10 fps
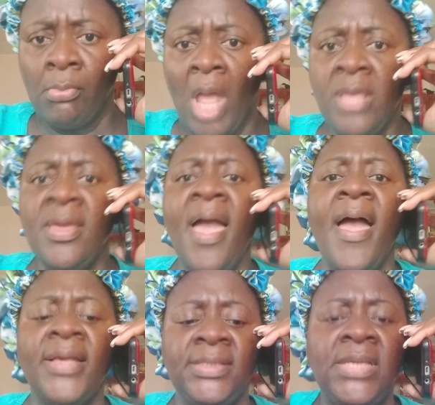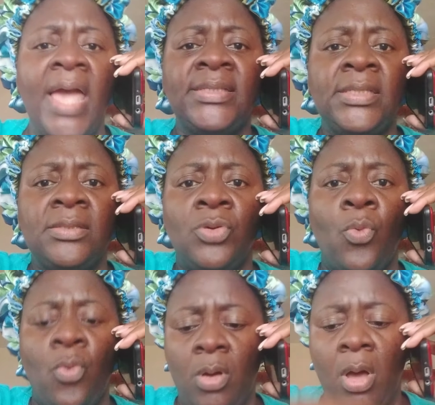Yes, yes.
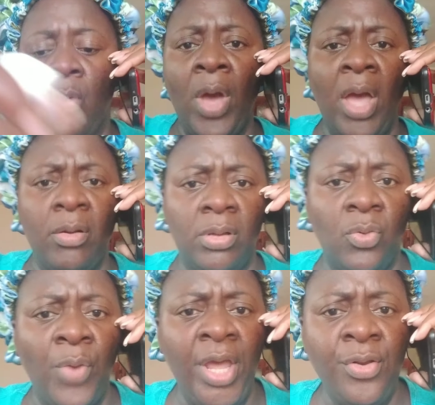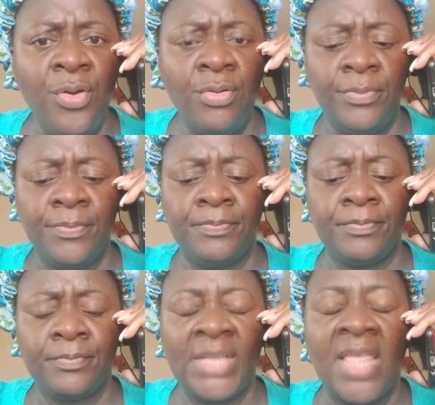What you
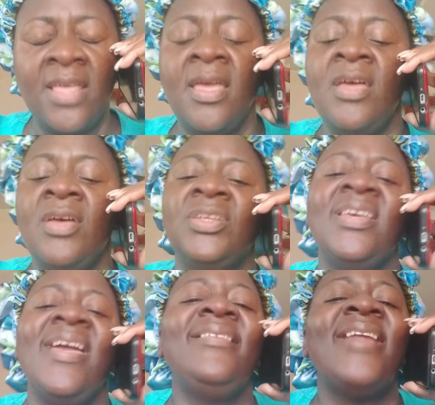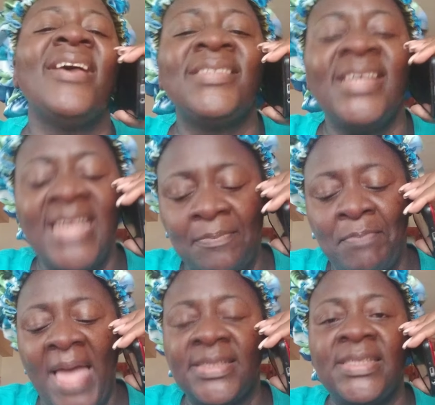do? Girl, not say that
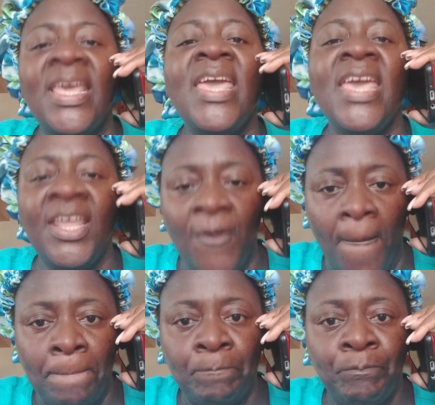pansy, hey, no.